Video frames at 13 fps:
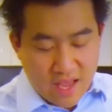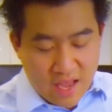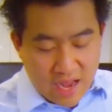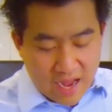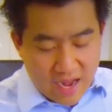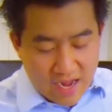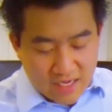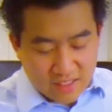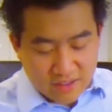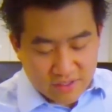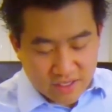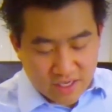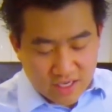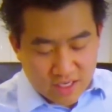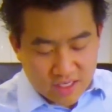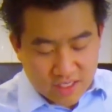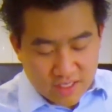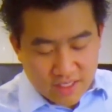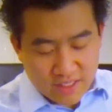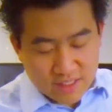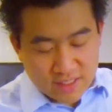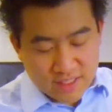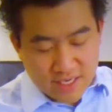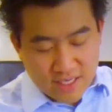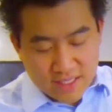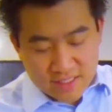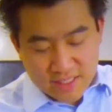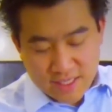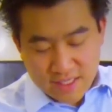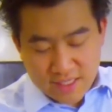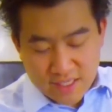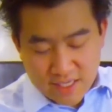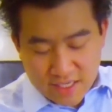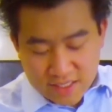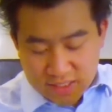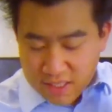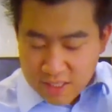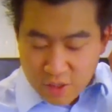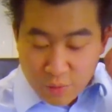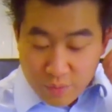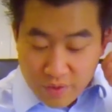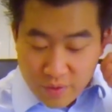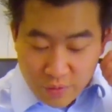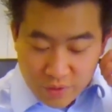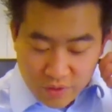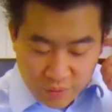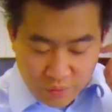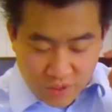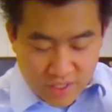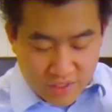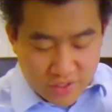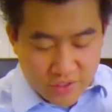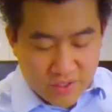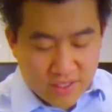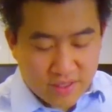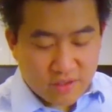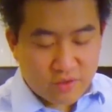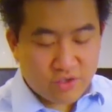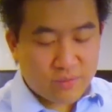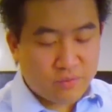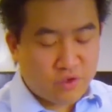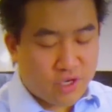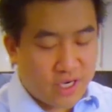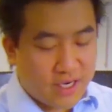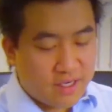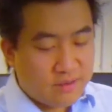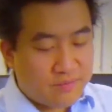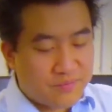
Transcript: And you can see this thing leaks a little bit, which is why you do need the drip tray.